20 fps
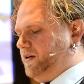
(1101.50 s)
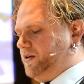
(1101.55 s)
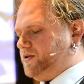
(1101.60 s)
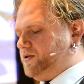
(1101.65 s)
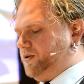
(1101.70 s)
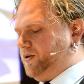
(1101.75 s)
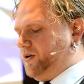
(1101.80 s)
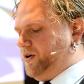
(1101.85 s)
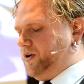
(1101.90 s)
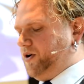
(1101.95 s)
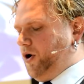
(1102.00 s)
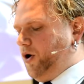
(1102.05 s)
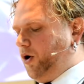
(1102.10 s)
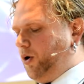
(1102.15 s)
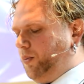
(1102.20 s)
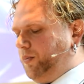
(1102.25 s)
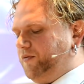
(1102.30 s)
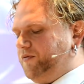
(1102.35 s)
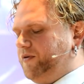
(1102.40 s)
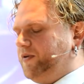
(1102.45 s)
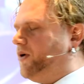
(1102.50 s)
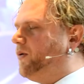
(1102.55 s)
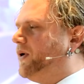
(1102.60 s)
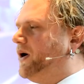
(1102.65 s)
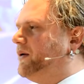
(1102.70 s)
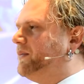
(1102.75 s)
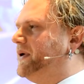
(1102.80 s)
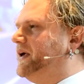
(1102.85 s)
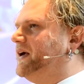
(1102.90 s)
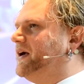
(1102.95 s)
toward hope for the
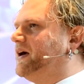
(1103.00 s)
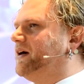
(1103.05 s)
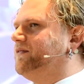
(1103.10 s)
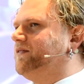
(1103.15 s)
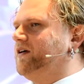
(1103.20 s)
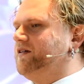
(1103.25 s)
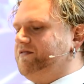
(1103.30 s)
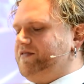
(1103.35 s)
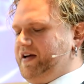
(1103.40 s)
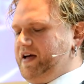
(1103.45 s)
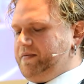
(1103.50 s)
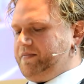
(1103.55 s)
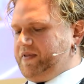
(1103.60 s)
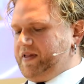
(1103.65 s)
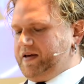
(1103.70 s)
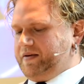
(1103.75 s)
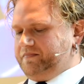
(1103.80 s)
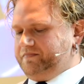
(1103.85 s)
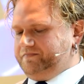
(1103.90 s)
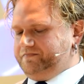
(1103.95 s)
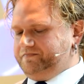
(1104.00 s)
well-being of our family.